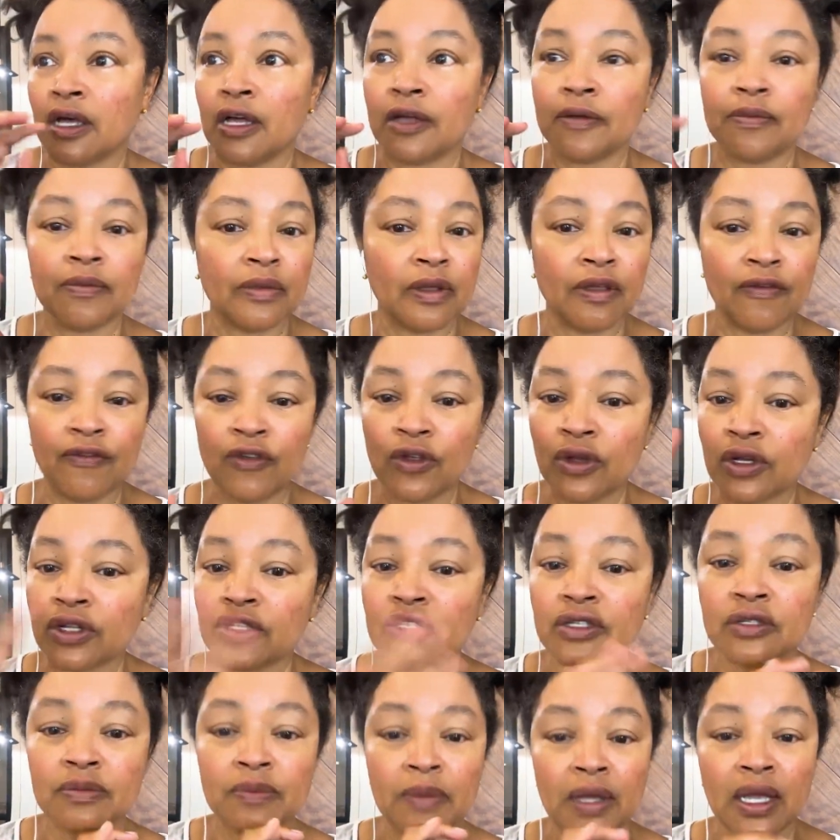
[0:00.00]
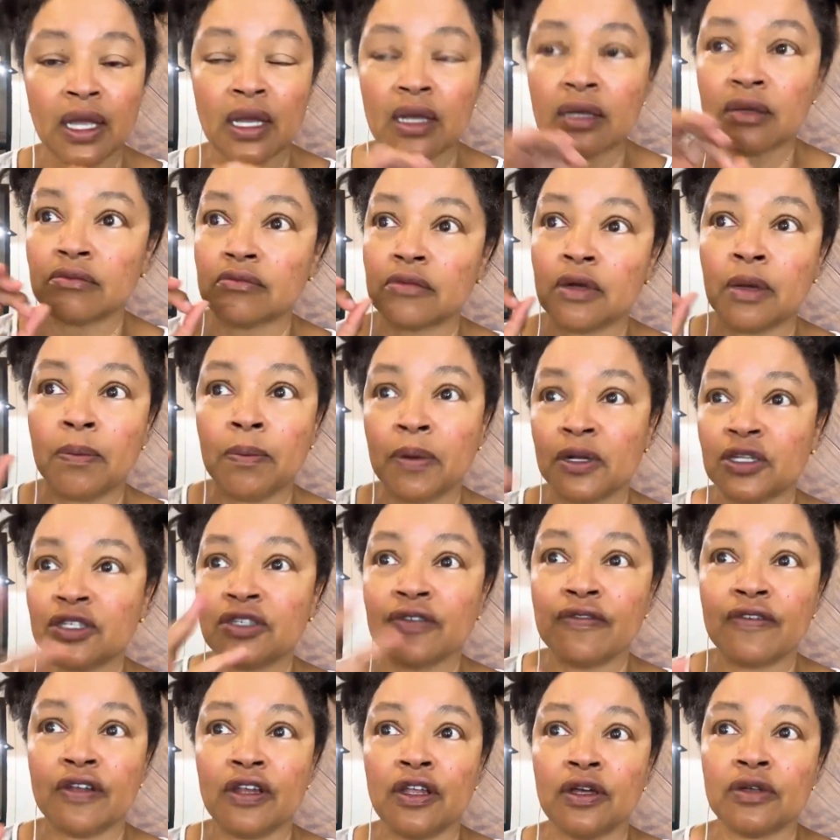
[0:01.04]
if you could just make a
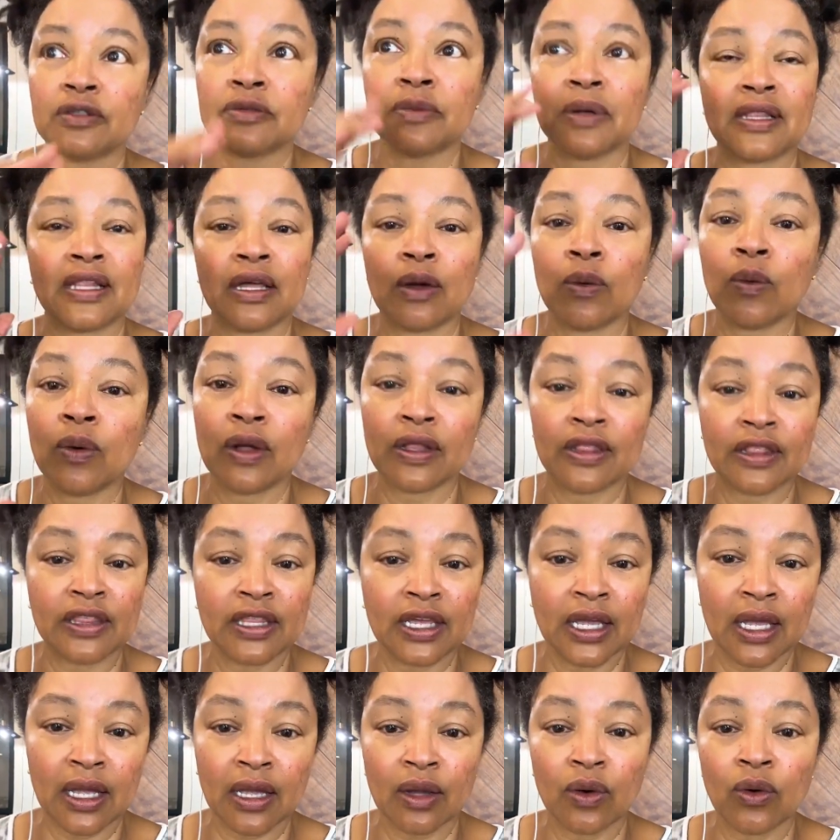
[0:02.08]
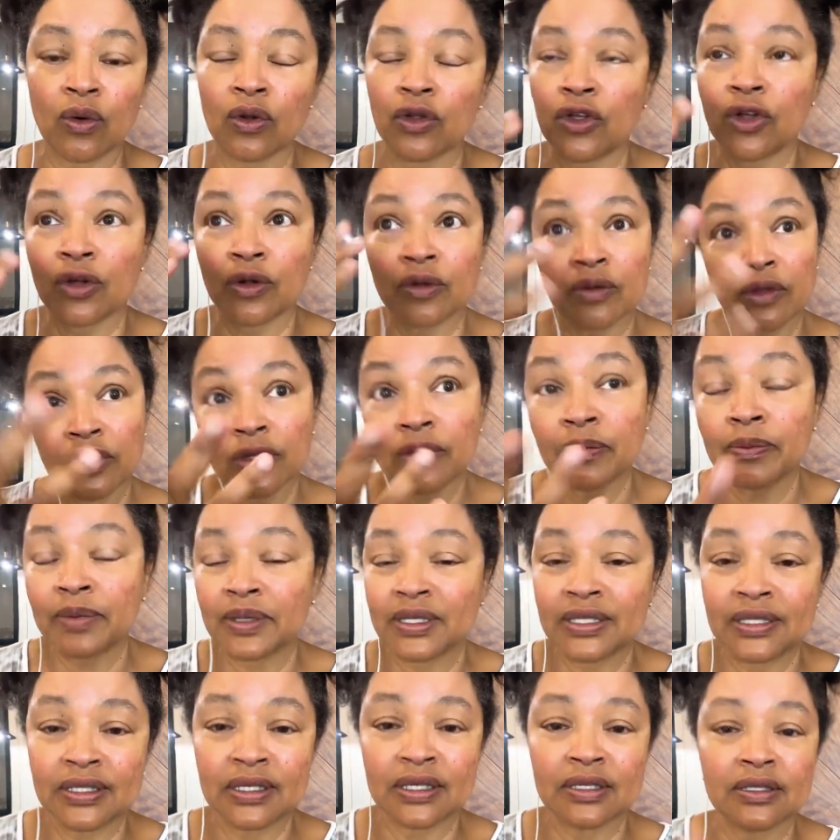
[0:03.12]
bunch of videos about that one thing, or
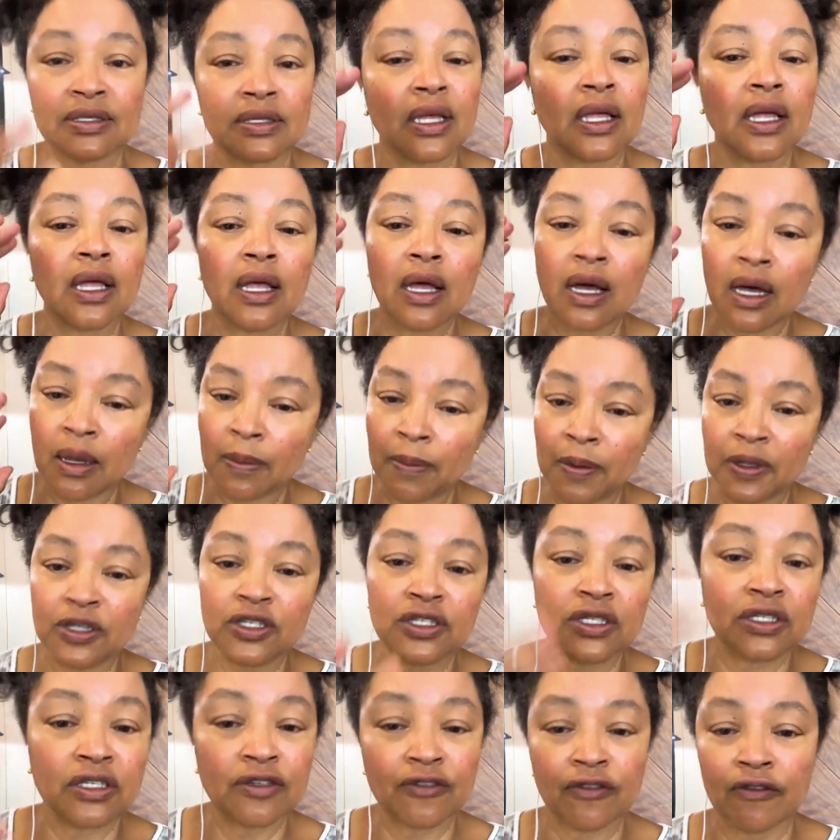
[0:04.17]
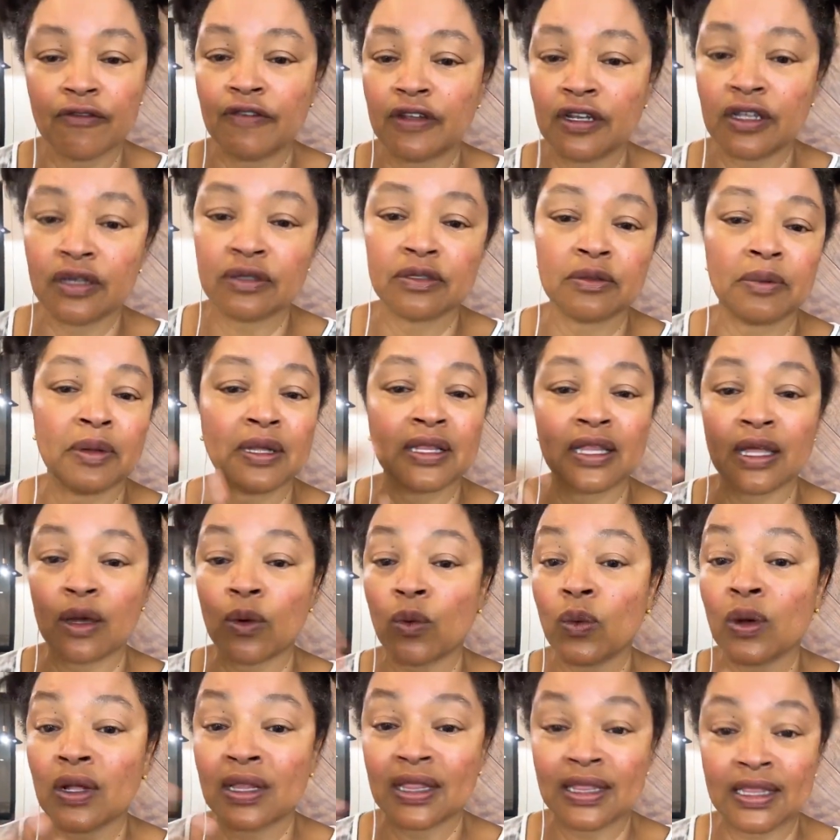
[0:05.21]
your business, a bunch of different videos
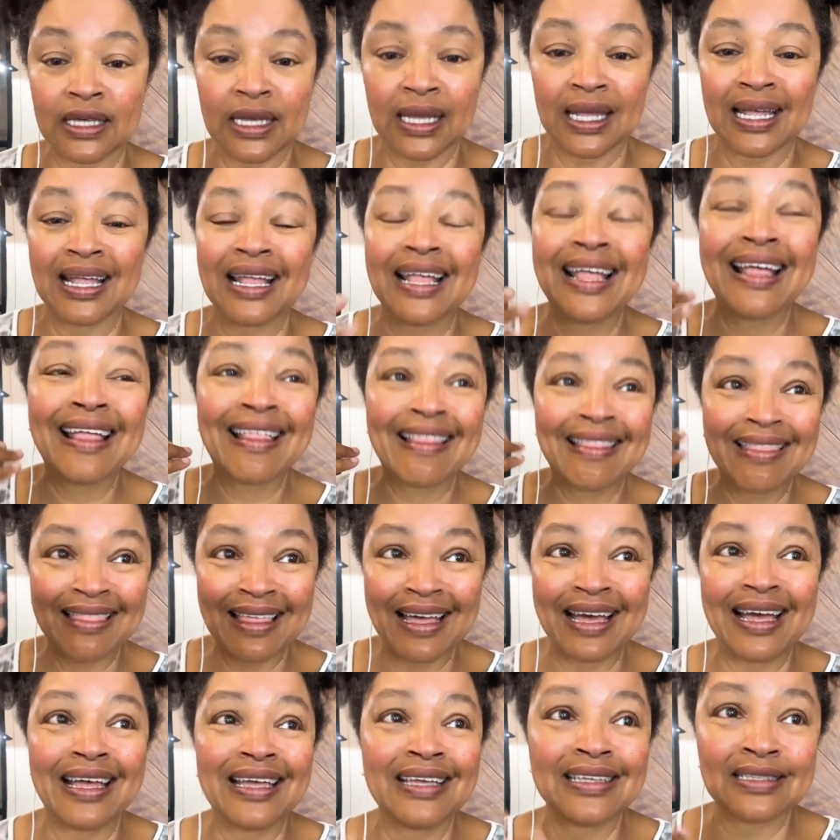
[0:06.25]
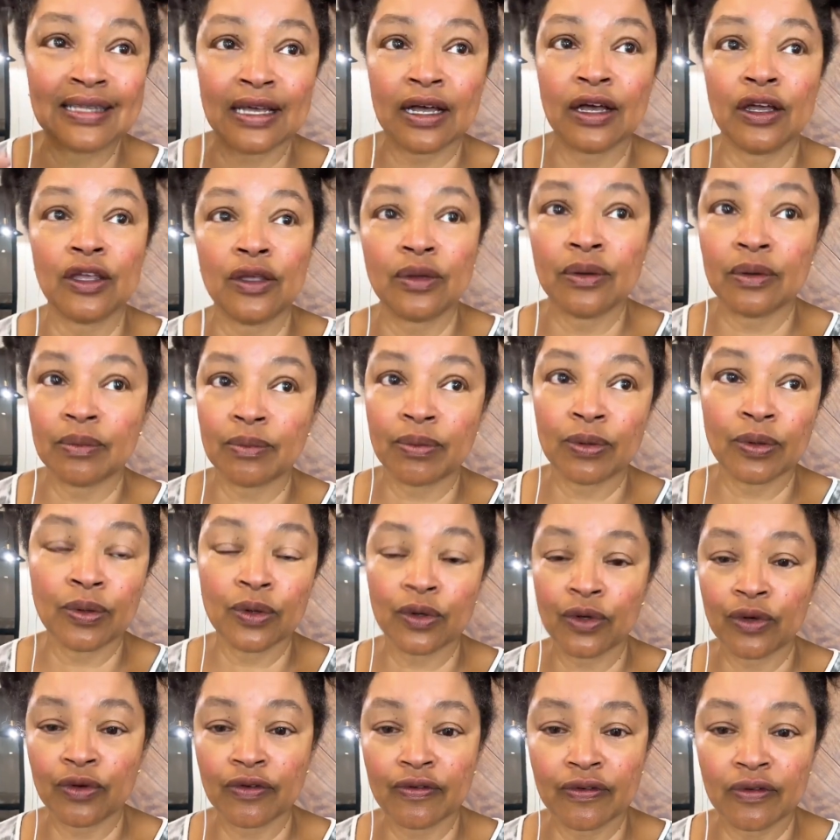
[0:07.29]
about that one thing, that is how you
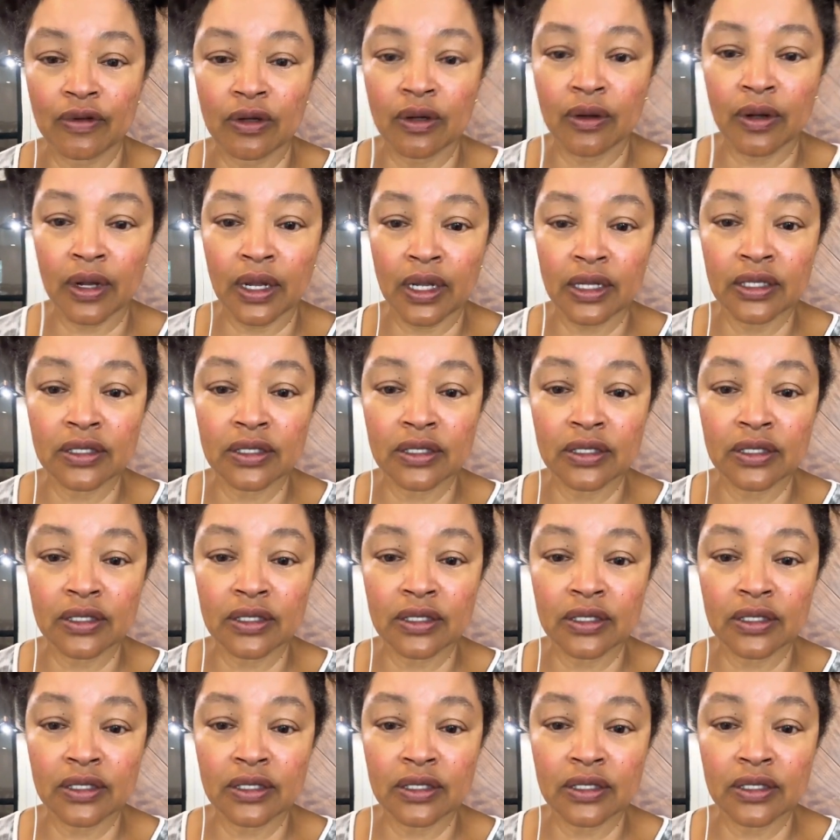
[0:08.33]
improve.